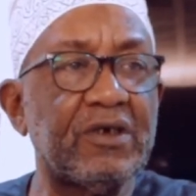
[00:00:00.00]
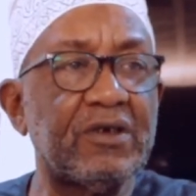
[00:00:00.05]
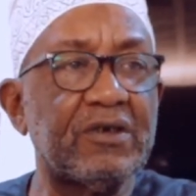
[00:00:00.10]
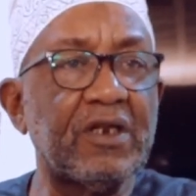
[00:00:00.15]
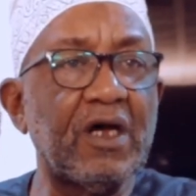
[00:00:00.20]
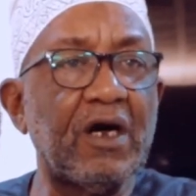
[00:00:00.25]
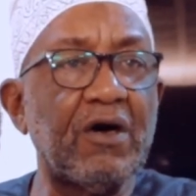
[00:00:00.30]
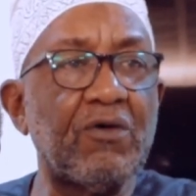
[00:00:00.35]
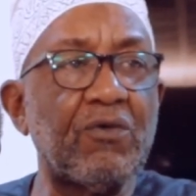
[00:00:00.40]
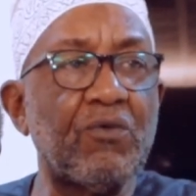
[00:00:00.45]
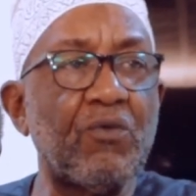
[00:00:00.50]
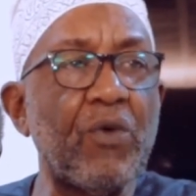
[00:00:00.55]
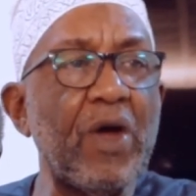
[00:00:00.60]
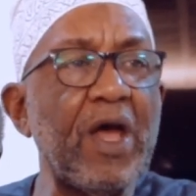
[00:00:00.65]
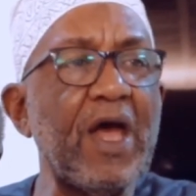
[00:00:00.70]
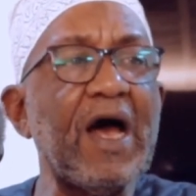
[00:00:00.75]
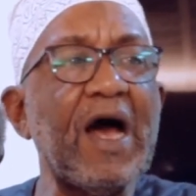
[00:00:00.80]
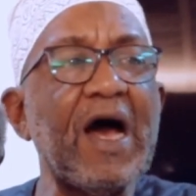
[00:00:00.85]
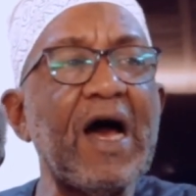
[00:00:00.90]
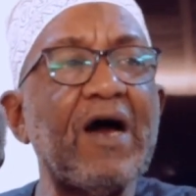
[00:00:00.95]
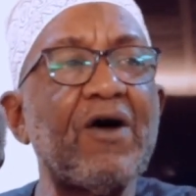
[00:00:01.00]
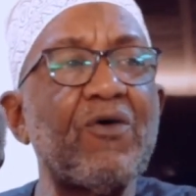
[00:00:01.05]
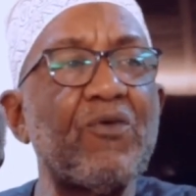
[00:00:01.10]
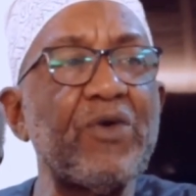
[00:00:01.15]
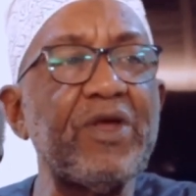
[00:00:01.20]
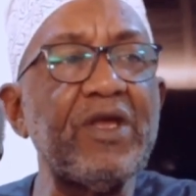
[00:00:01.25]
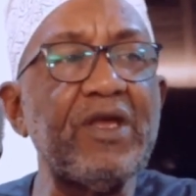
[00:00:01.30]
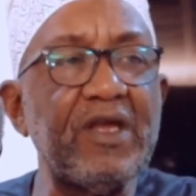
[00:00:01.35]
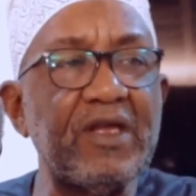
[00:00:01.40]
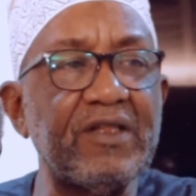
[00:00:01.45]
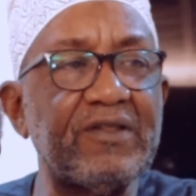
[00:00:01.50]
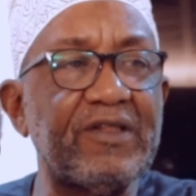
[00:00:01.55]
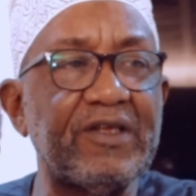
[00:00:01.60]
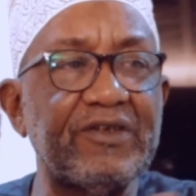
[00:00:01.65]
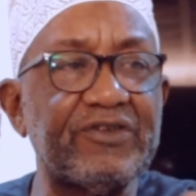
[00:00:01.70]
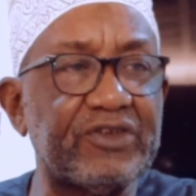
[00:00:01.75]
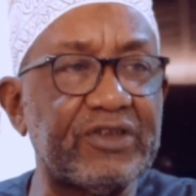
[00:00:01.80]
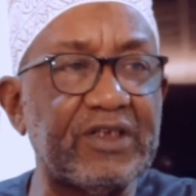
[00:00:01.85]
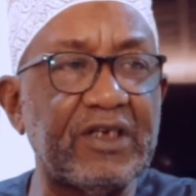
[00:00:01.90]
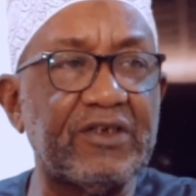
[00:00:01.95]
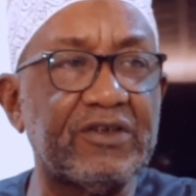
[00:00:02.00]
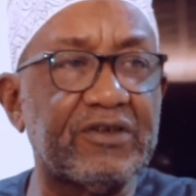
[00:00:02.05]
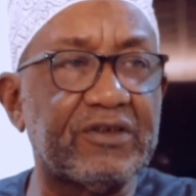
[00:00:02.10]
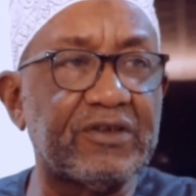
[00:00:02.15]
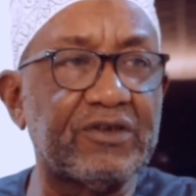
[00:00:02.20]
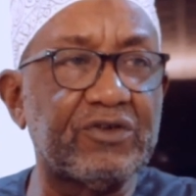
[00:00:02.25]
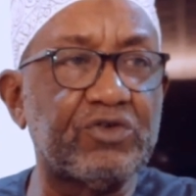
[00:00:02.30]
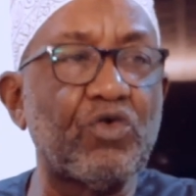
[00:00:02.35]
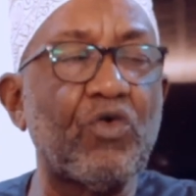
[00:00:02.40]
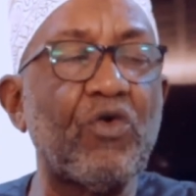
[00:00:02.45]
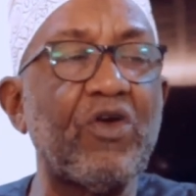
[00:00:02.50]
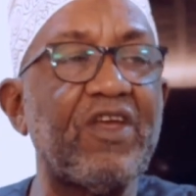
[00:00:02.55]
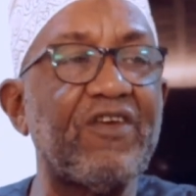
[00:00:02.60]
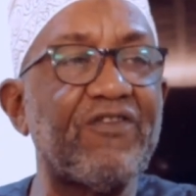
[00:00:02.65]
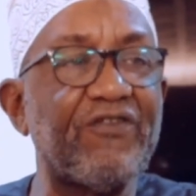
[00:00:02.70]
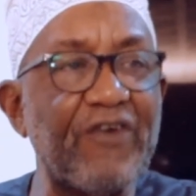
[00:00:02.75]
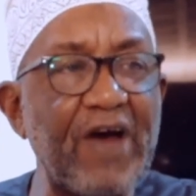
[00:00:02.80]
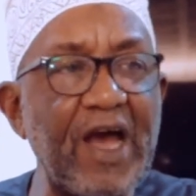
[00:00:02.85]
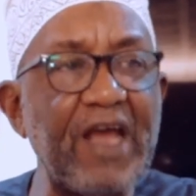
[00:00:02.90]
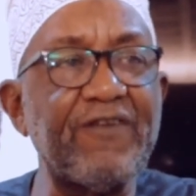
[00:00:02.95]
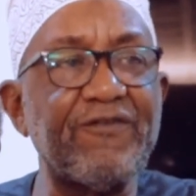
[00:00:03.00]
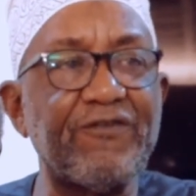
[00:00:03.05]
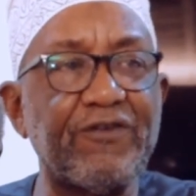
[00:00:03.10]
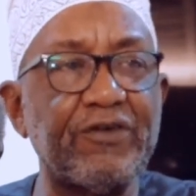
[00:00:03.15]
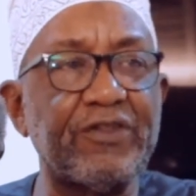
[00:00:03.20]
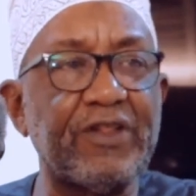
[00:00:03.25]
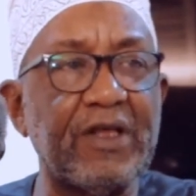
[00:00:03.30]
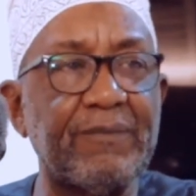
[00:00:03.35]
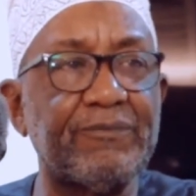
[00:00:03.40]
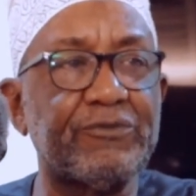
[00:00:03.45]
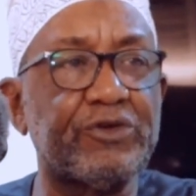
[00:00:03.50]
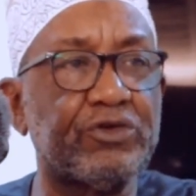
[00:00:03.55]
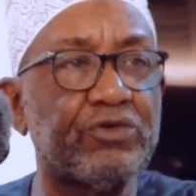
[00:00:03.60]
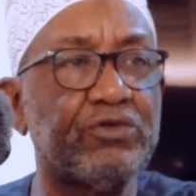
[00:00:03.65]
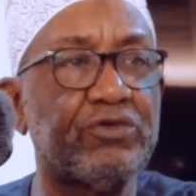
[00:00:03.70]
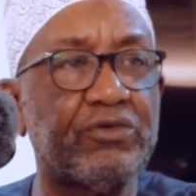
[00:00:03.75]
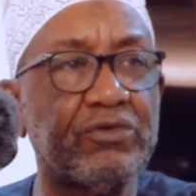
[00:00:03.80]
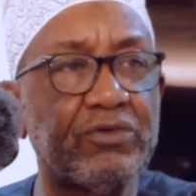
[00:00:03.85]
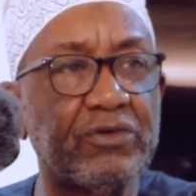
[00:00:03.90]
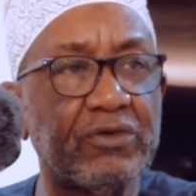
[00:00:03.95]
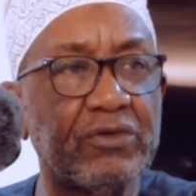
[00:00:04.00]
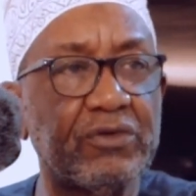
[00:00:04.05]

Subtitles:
Now, where are we in these things? Do we fight for them too?